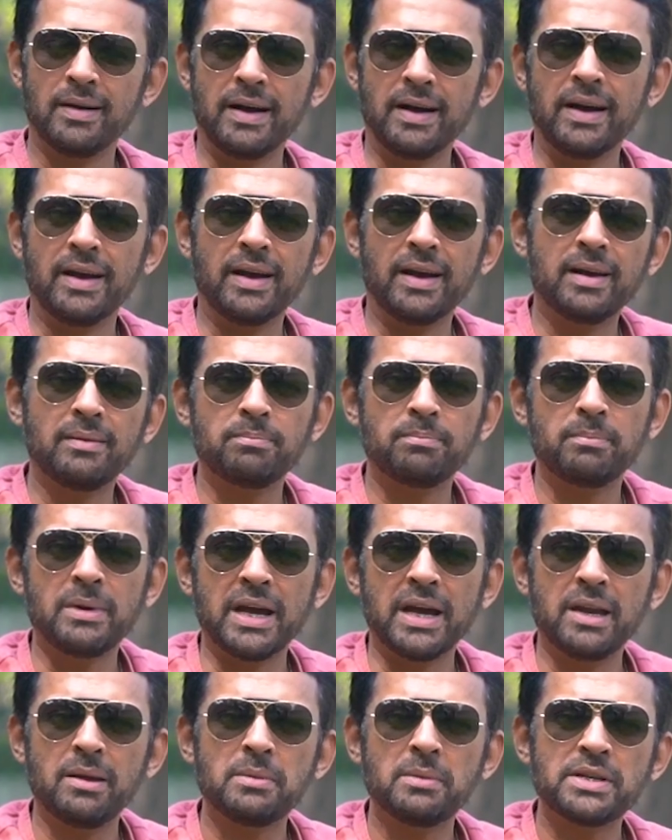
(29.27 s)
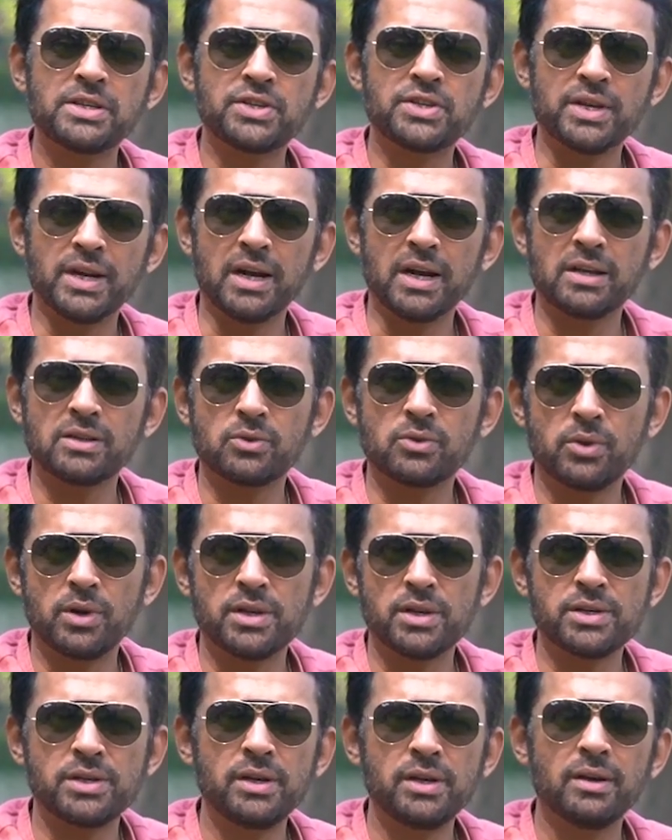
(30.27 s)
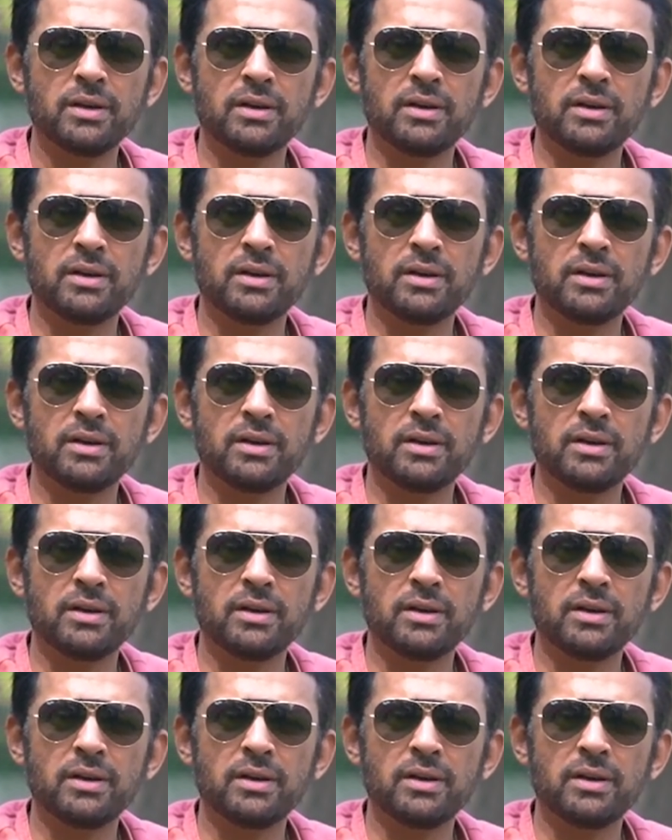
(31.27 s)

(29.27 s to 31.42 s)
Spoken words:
Hi, my name is Shiraz Qureshi.